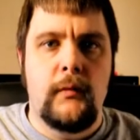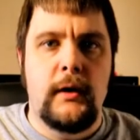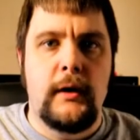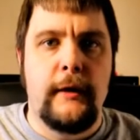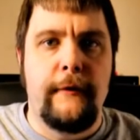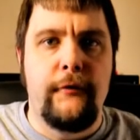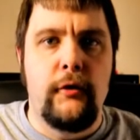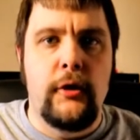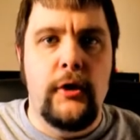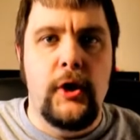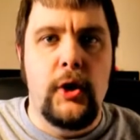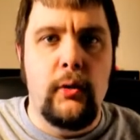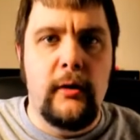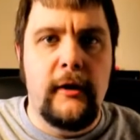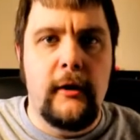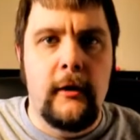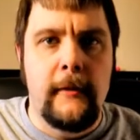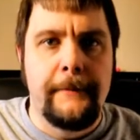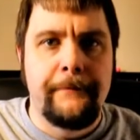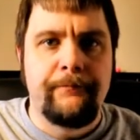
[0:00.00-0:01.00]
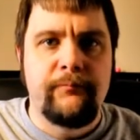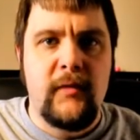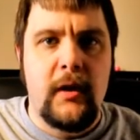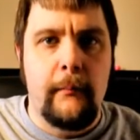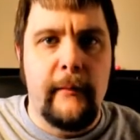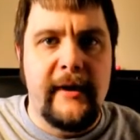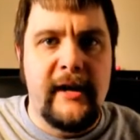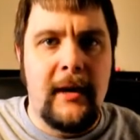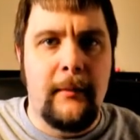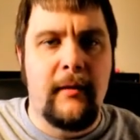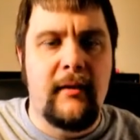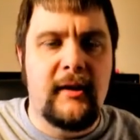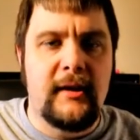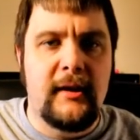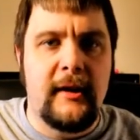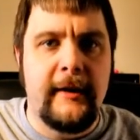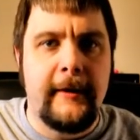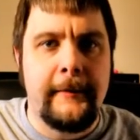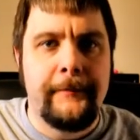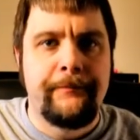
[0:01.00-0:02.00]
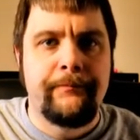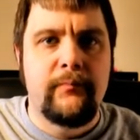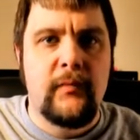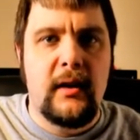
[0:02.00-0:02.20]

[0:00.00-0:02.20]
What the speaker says: If you're new here, my name is Ty.